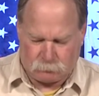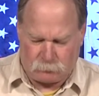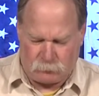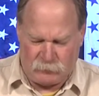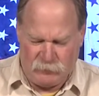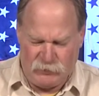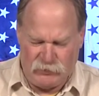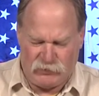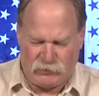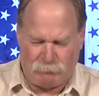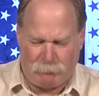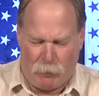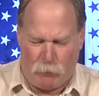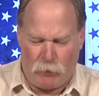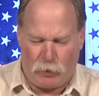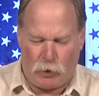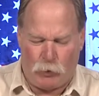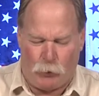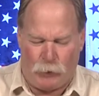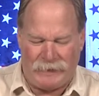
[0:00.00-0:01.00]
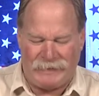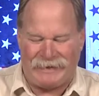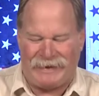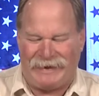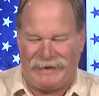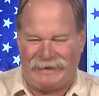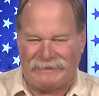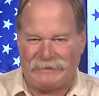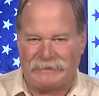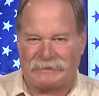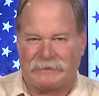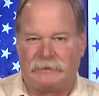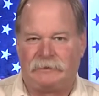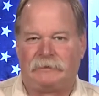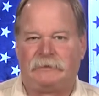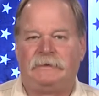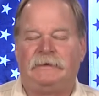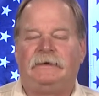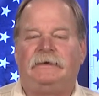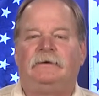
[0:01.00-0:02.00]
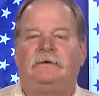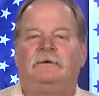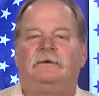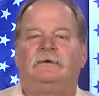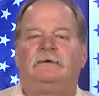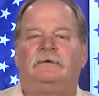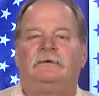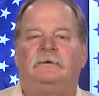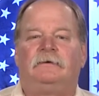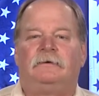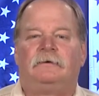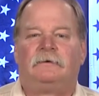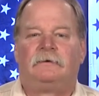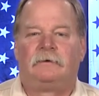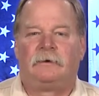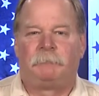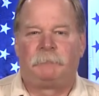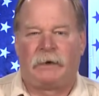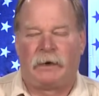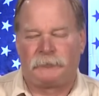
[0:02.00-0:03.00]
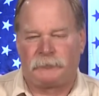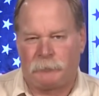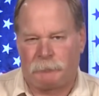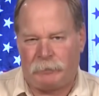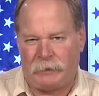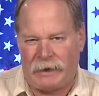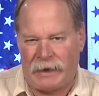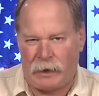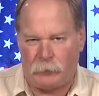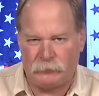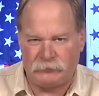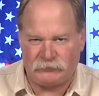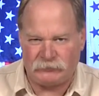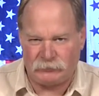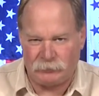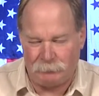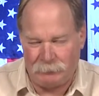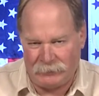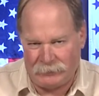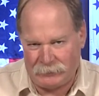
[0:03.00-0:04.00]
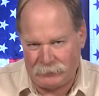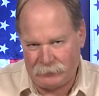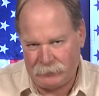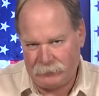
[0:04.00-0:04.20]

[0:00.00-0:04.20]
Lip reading: He spoke quite eloquently about the powers to be.